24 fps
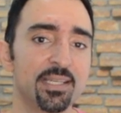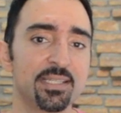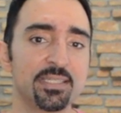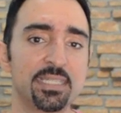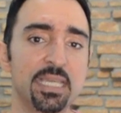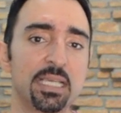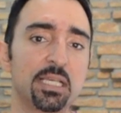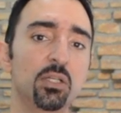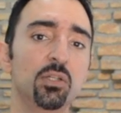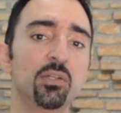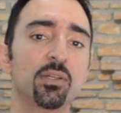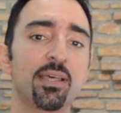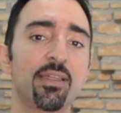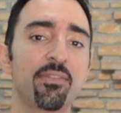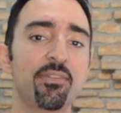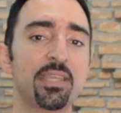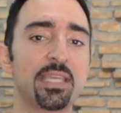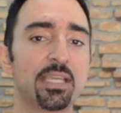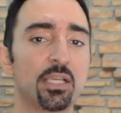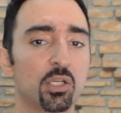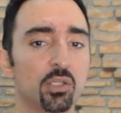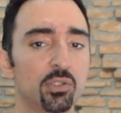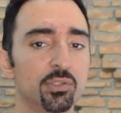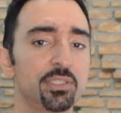Take a look at
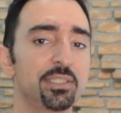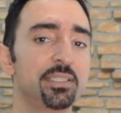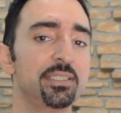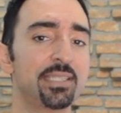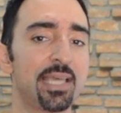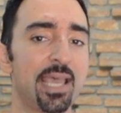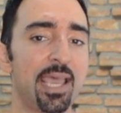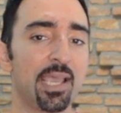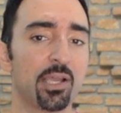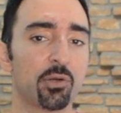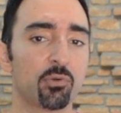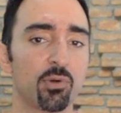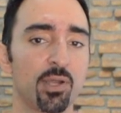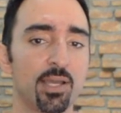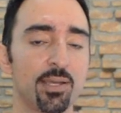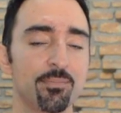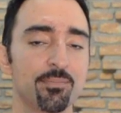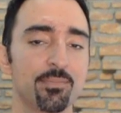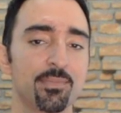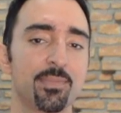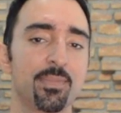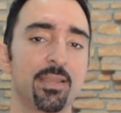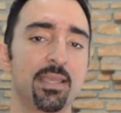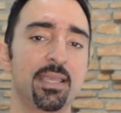the included
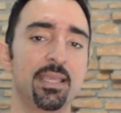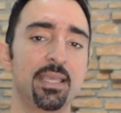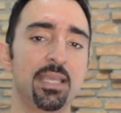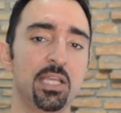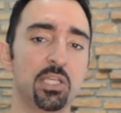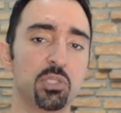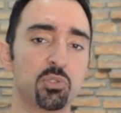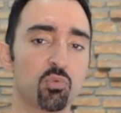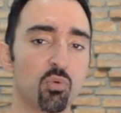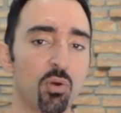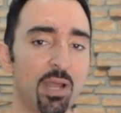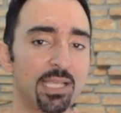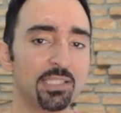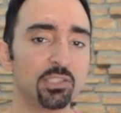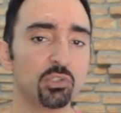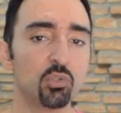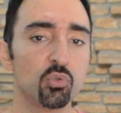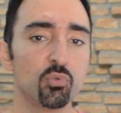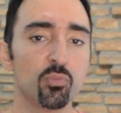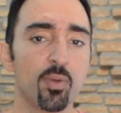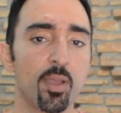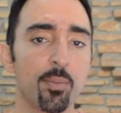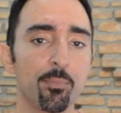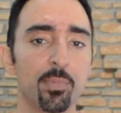diagram and try
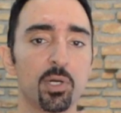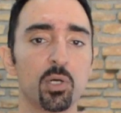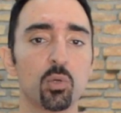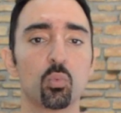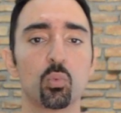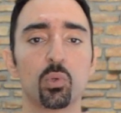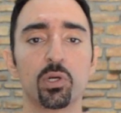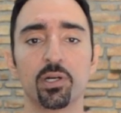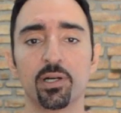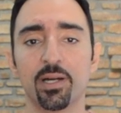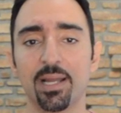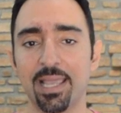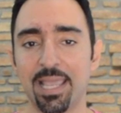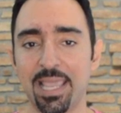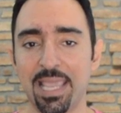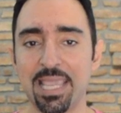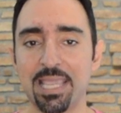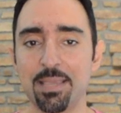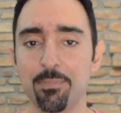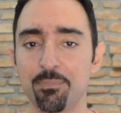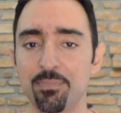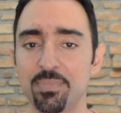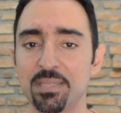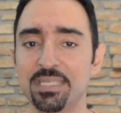to remember where
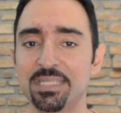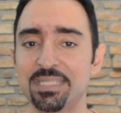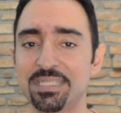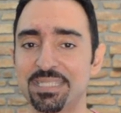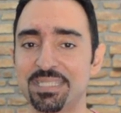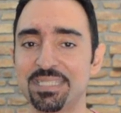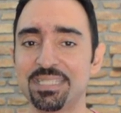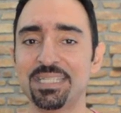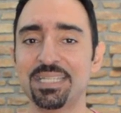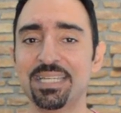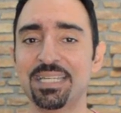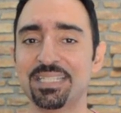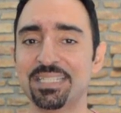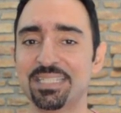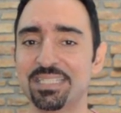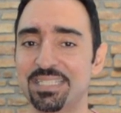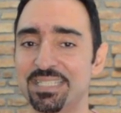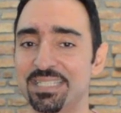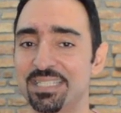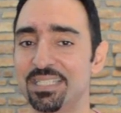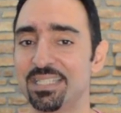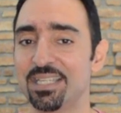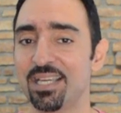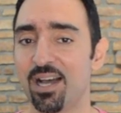A, B, C, and
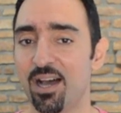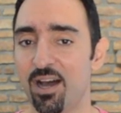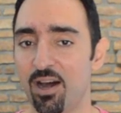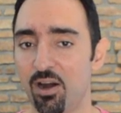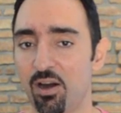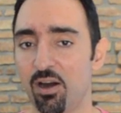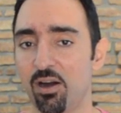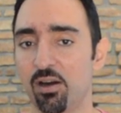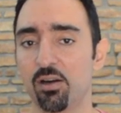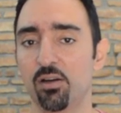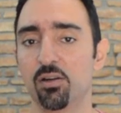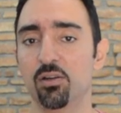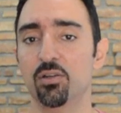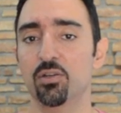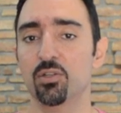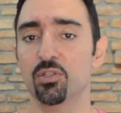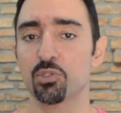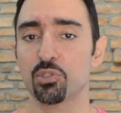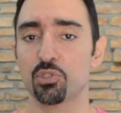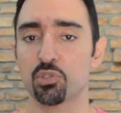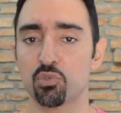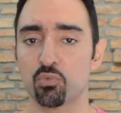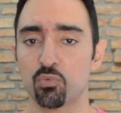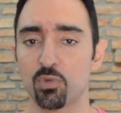D are
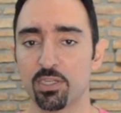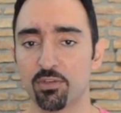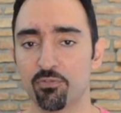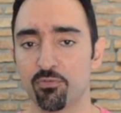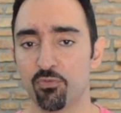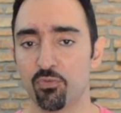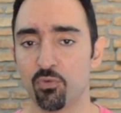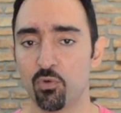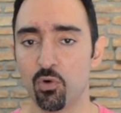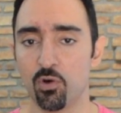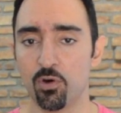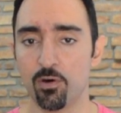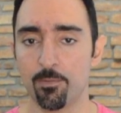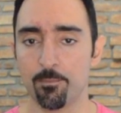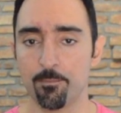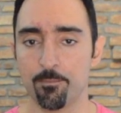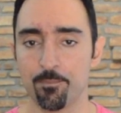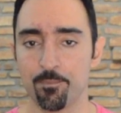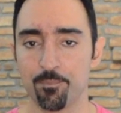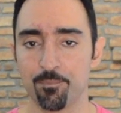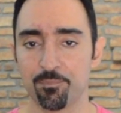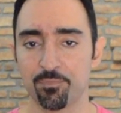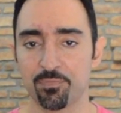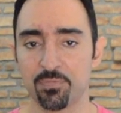on string 4.
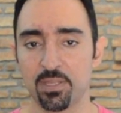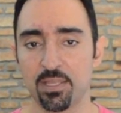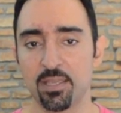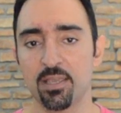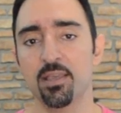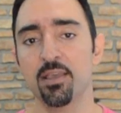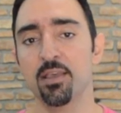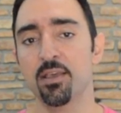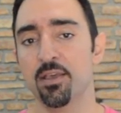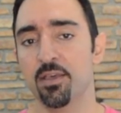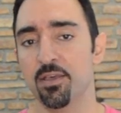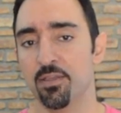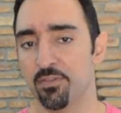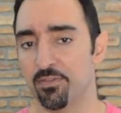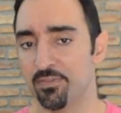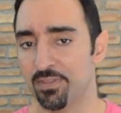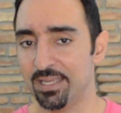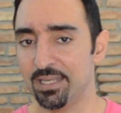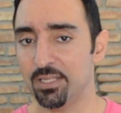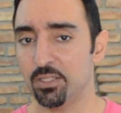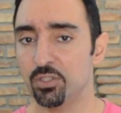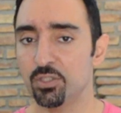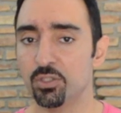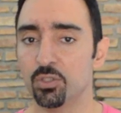
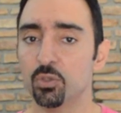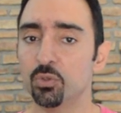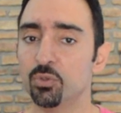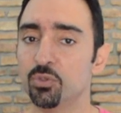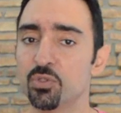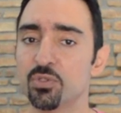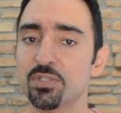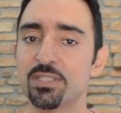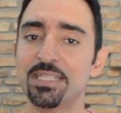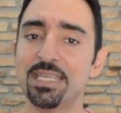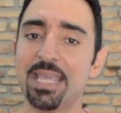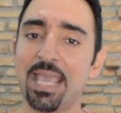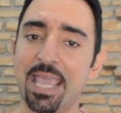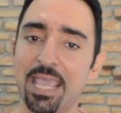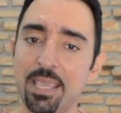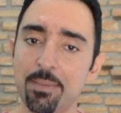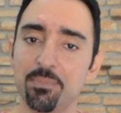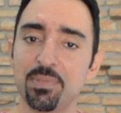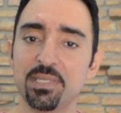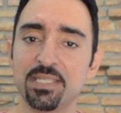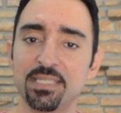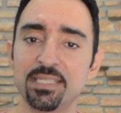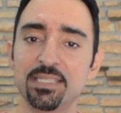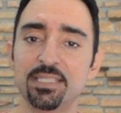Then you use the
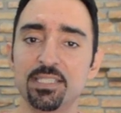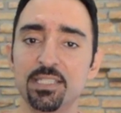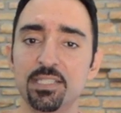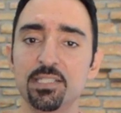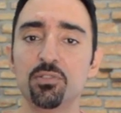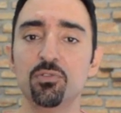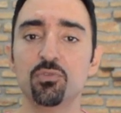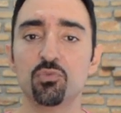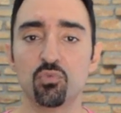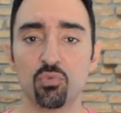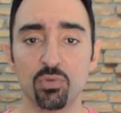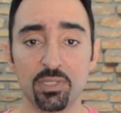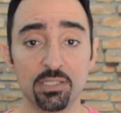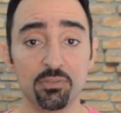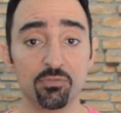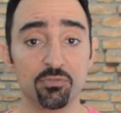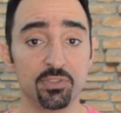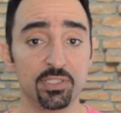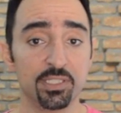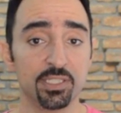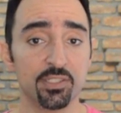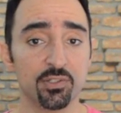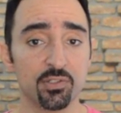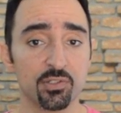ABCD drill
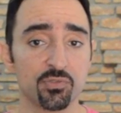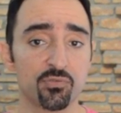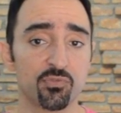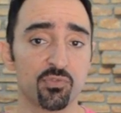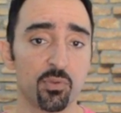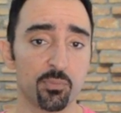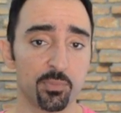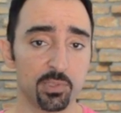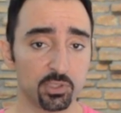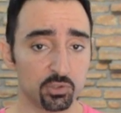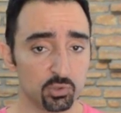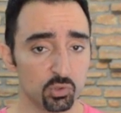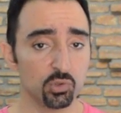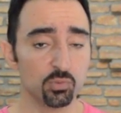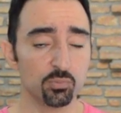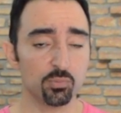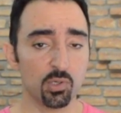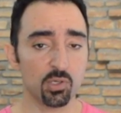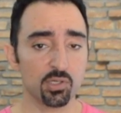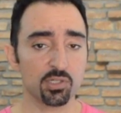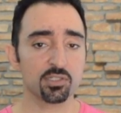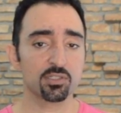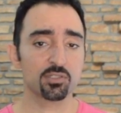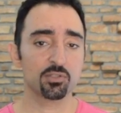videos from the
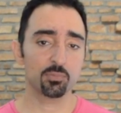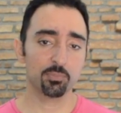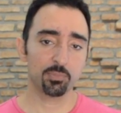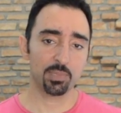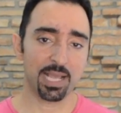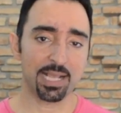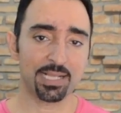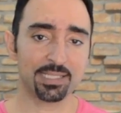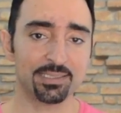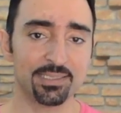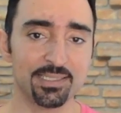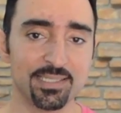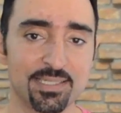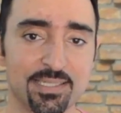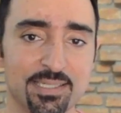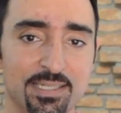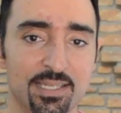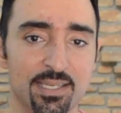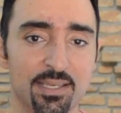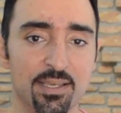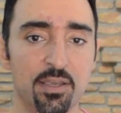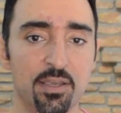toolbox to practice.